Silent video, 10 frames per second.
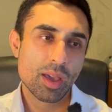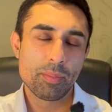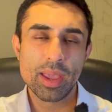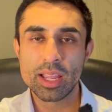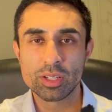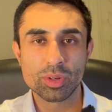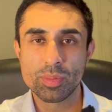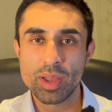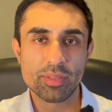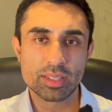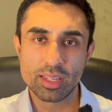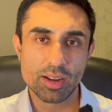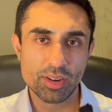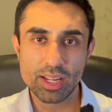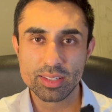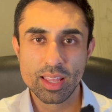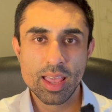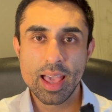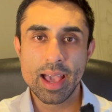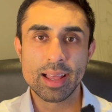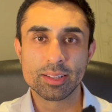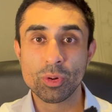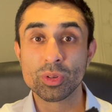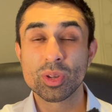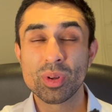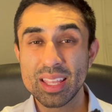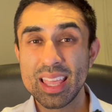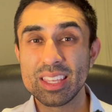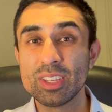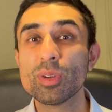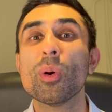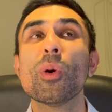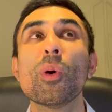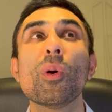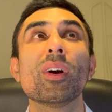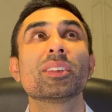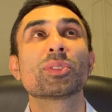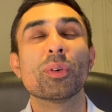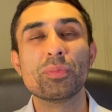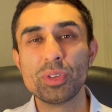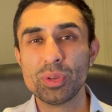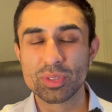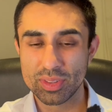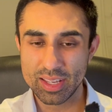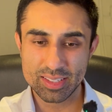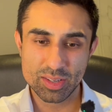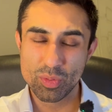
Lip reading: make it into a bit of a series. And also I want to get your sort of views on this.